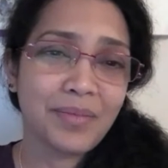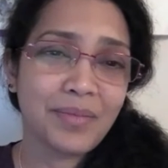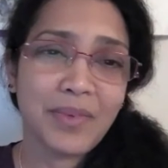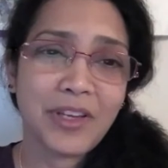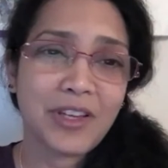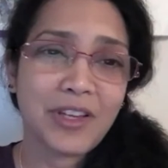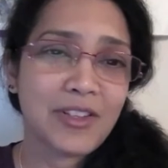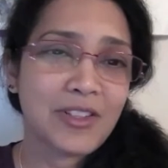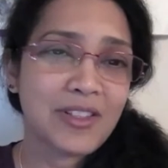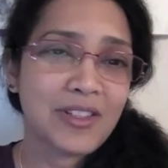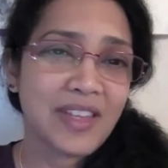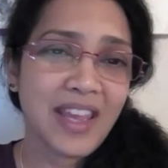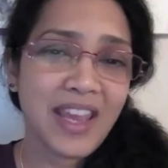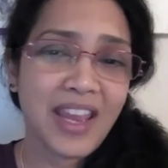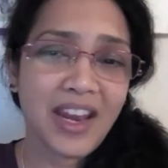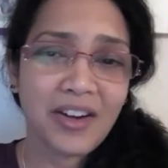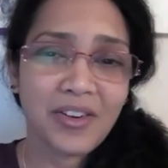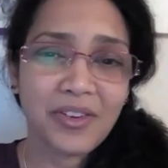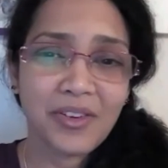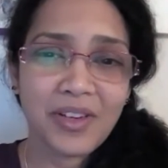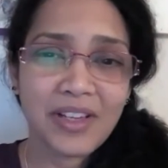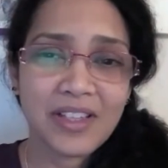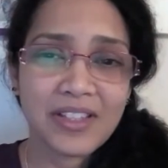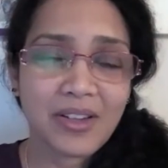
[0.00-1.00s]
because the
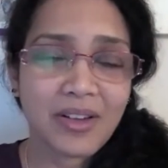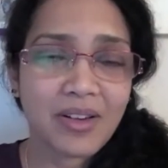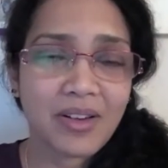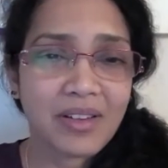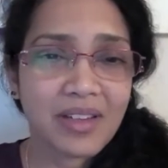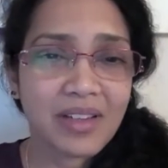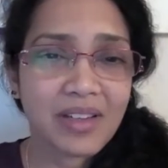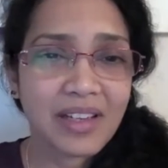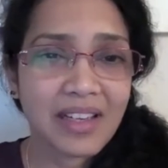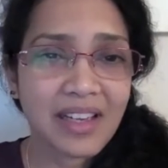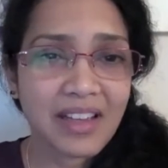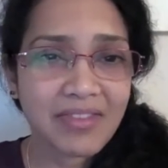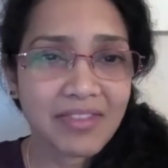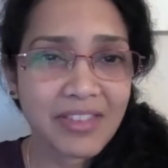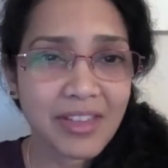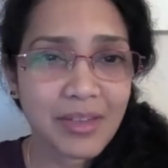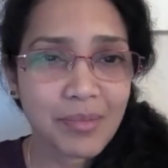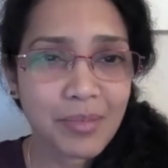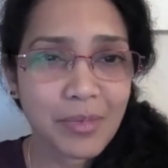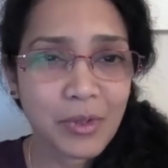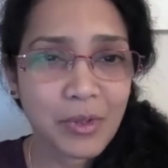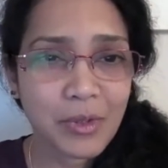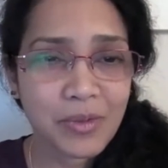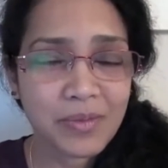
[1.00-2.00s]
arrow has already left the
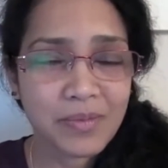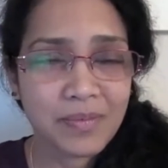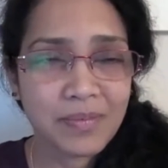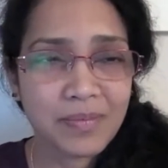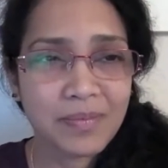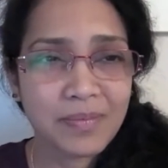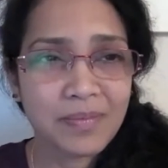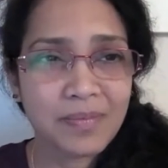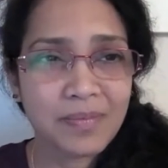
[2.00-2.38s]
bow.